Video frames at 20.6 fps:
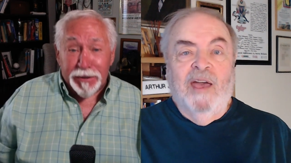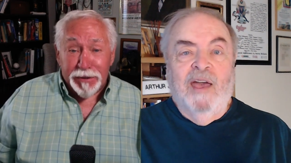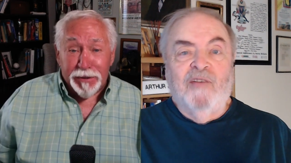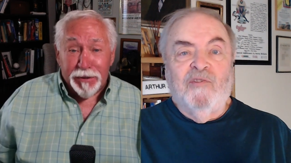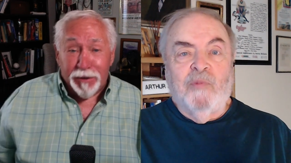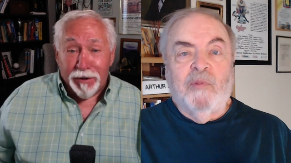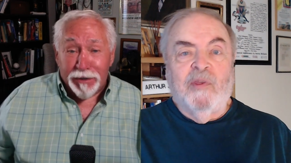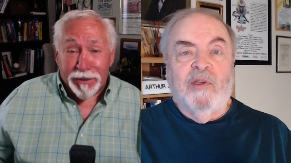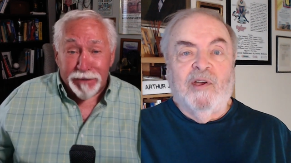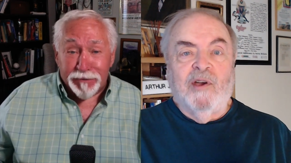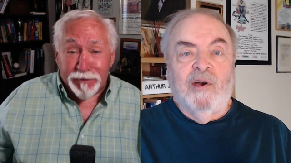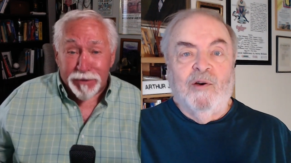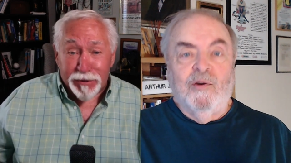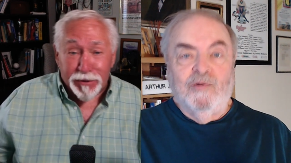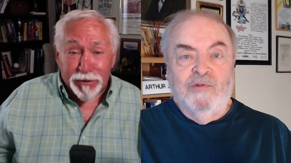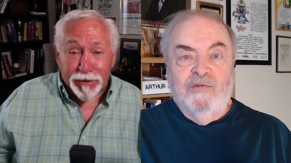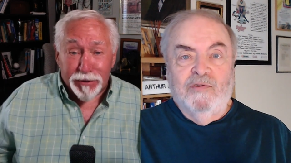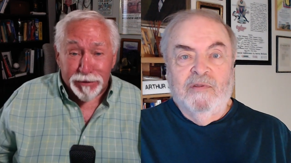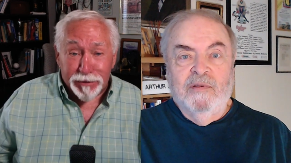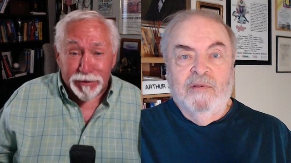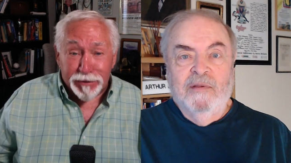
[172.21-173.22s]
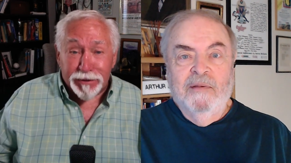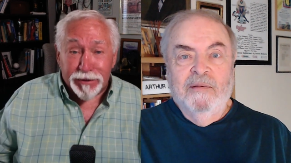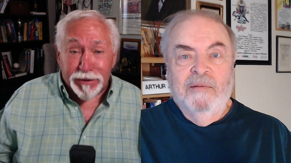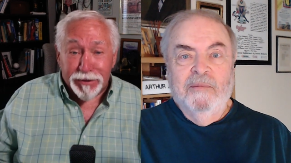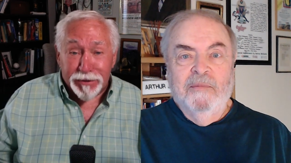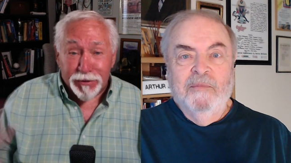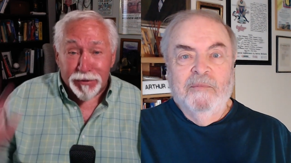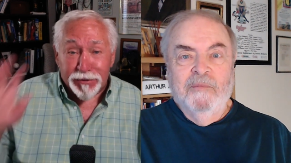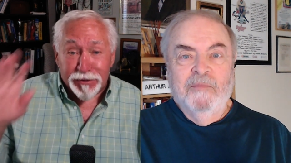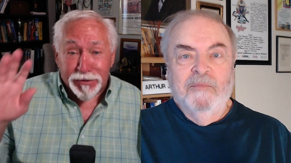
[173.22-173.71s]
Speaker 1: cast for the coach. All they have to do is
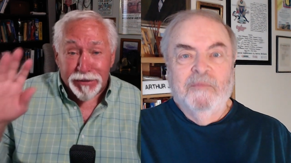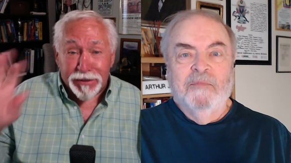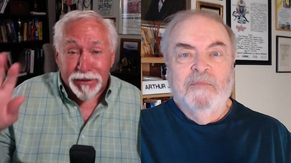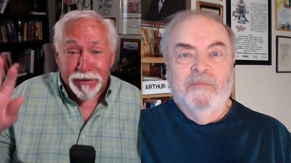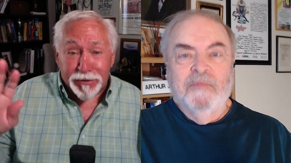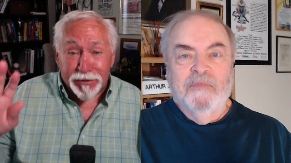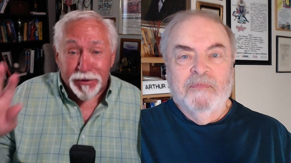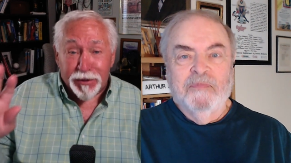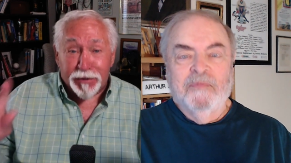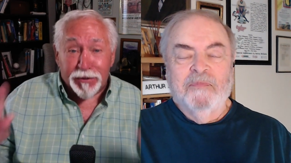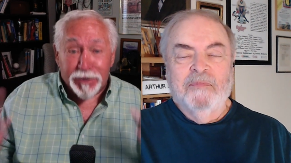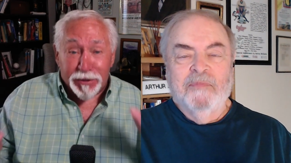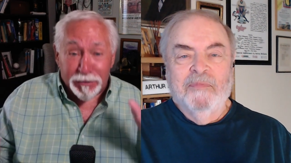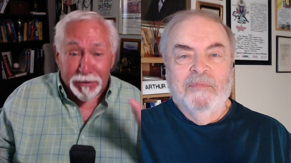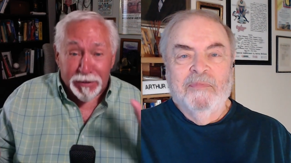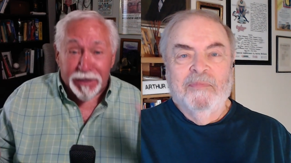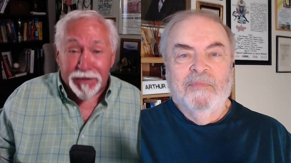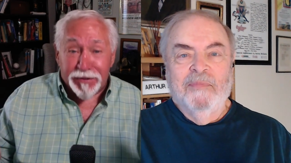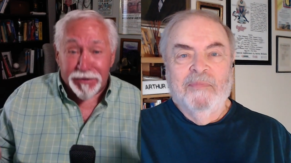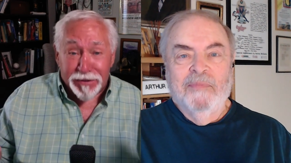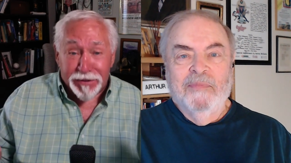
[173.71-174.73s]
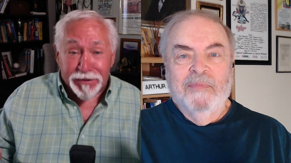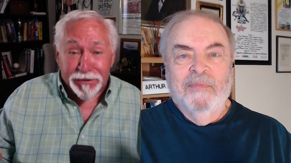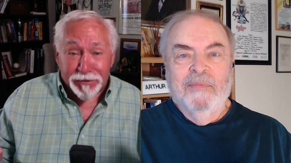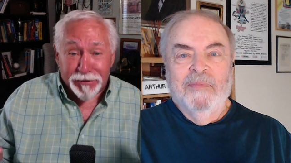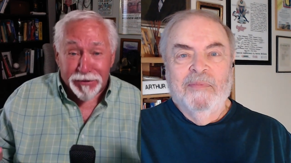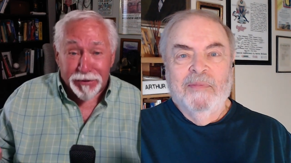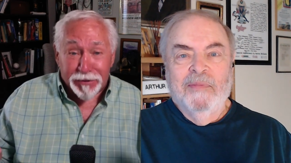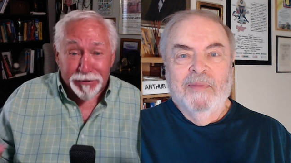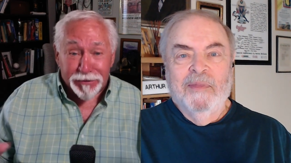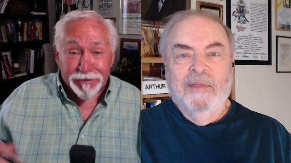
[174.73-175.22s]
look at your skin tone and my
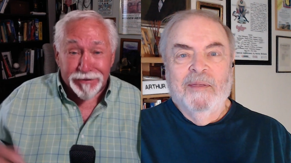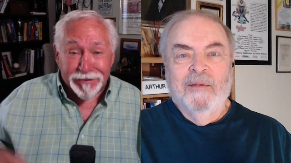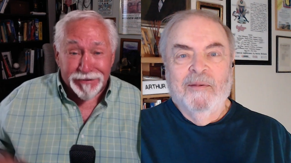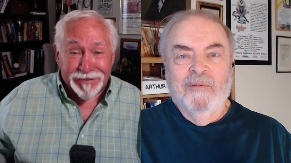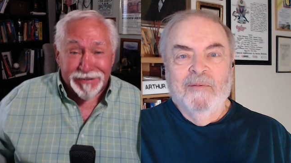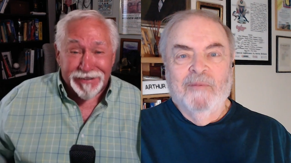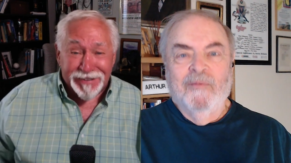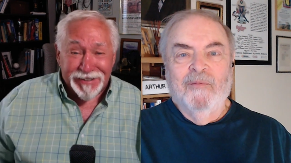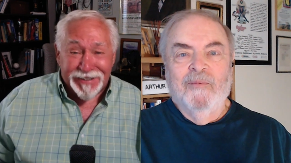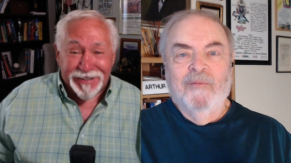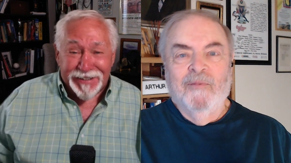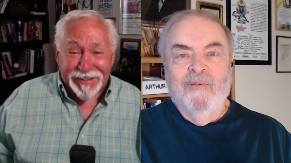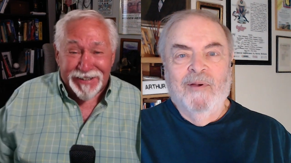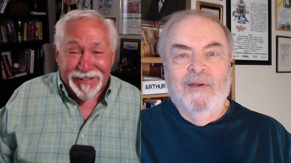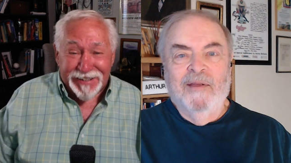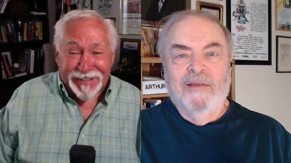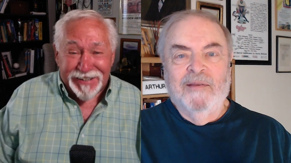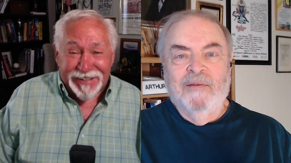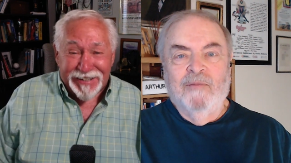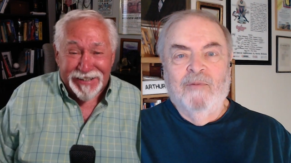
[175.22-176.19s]
skin tone. Right.